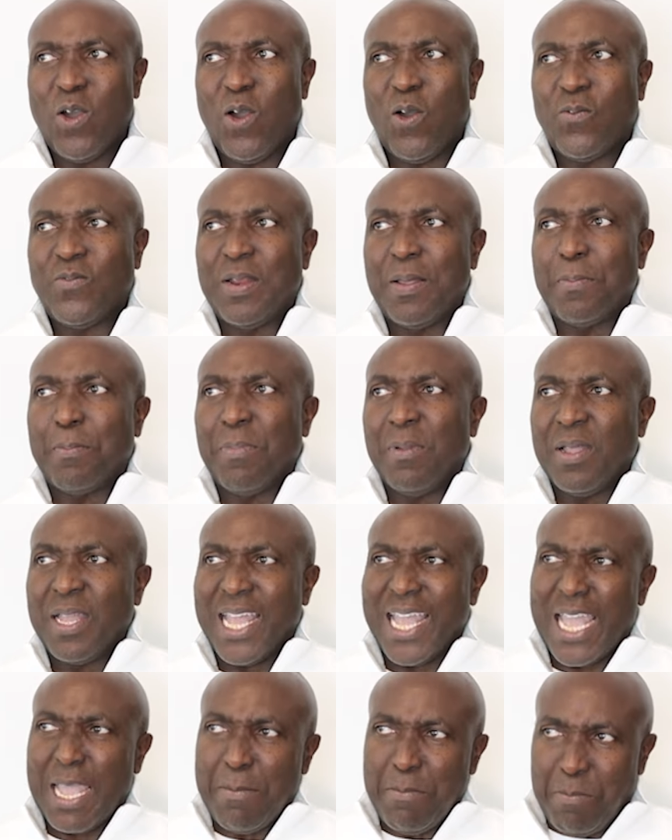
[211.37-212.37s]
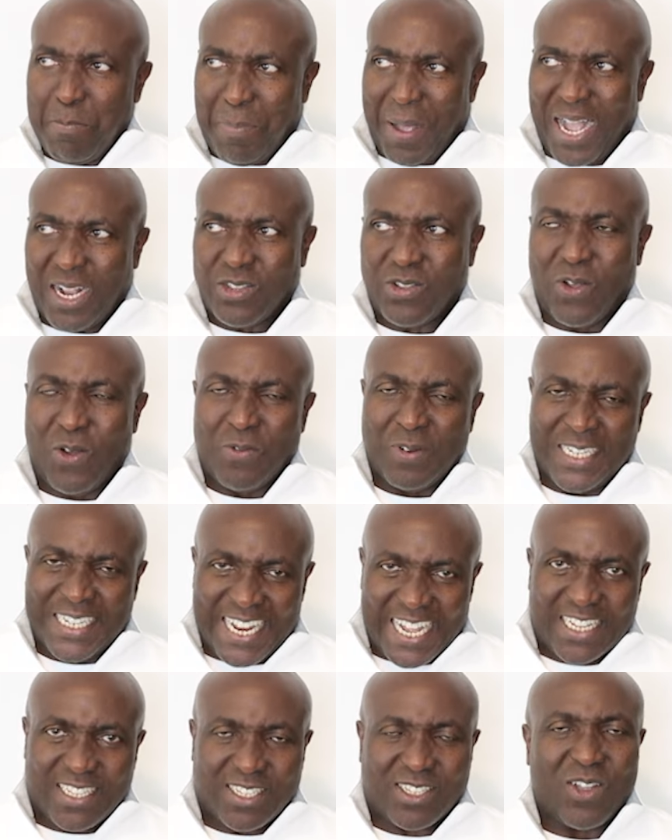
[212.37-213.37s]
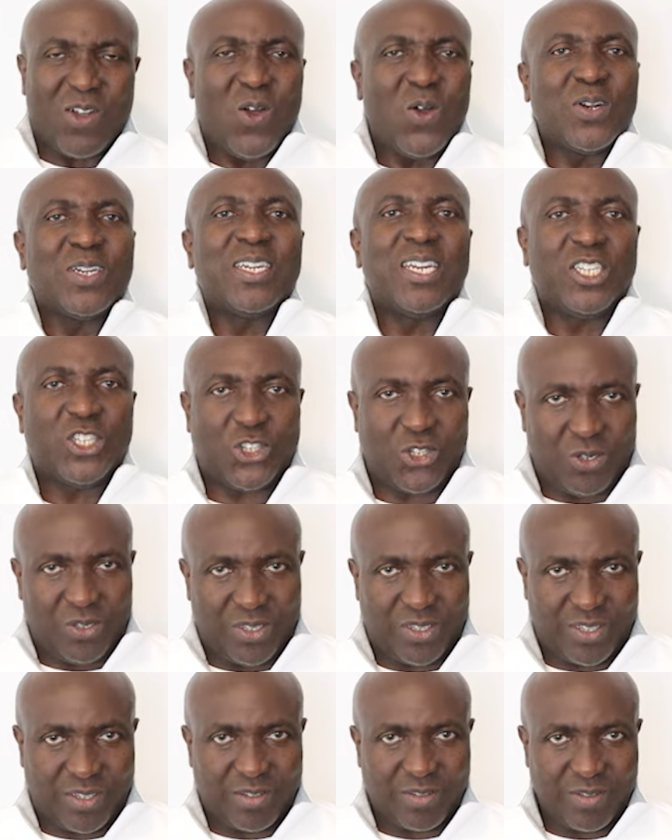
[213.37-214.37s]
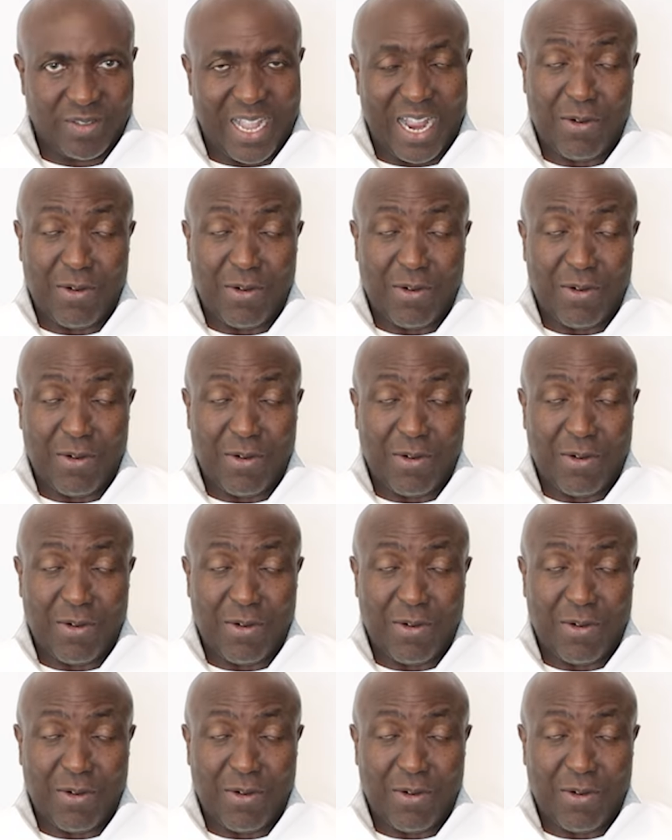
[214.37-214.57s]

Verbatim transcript: of the impact of debt on nations.